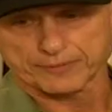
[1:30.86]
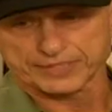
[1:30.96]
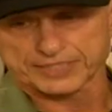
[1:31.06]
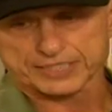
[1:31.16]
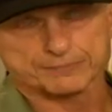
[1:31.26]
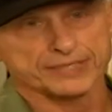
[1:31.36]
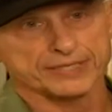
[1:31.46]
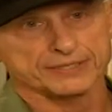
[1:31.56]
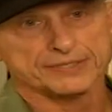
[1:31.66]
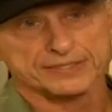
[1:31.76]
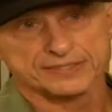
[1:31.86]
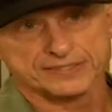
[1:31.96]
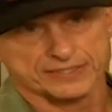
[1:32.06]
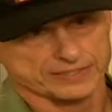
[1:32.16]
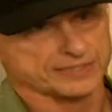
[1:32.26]
been disbanded
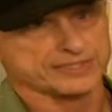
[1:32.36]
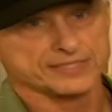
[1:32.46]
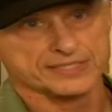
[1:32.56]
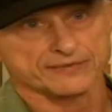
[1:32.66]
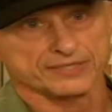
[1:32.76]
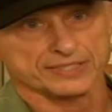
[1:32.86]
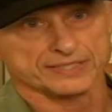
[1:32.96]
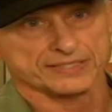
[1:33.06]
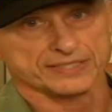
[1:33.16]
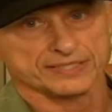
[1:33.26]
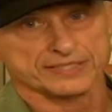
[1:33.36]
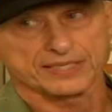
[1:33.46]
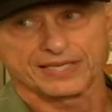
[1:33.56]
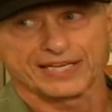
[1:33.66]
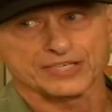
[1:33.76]
since 1976
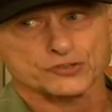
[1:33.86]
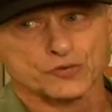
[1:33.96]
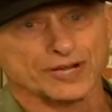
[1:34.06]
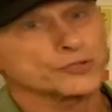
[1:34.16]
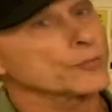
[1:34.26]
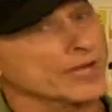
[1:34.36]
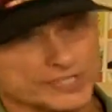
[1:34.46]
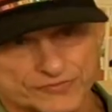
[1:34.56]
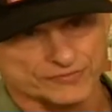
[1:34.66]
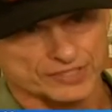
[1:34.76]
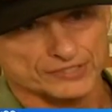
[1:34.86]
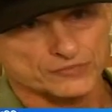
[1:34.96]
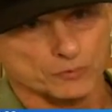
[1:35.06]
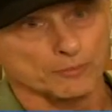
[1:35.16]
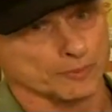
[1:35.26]
and trying to raise funds
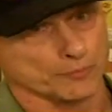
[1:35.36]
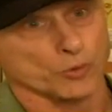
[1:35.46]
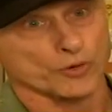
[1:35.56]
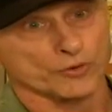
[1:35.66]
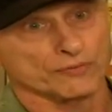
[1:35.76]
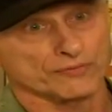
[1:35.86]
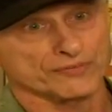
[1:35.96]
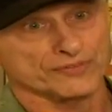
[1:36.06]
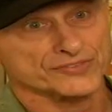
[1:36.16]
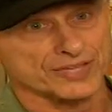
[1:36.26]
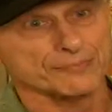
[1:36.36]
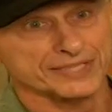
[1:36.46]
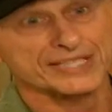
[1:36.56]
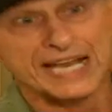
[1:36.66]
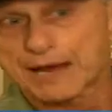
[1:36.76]
for a memorial,
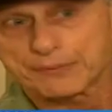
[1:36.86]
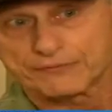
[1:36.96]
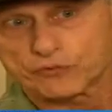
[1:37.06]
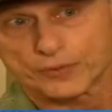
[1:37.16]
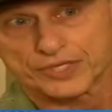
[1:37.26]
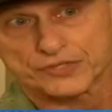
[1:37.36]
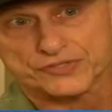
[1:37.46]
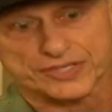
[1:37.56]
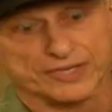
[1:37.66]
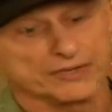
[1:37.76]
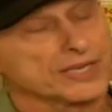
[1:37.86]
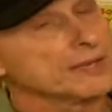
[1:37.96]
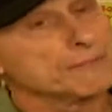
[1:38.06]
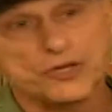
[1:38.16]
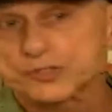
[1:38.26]
something that happened 40 years ago.
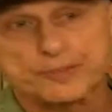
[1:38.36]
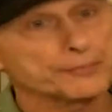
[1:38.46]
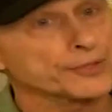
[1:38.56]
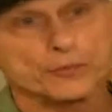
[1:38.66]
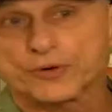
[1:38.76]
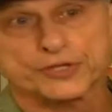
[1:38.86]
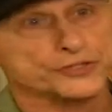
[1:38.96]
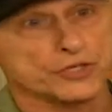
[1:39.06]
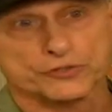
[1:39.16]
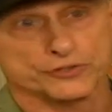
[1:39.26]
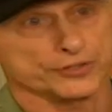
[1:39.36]
Most people don't want to talk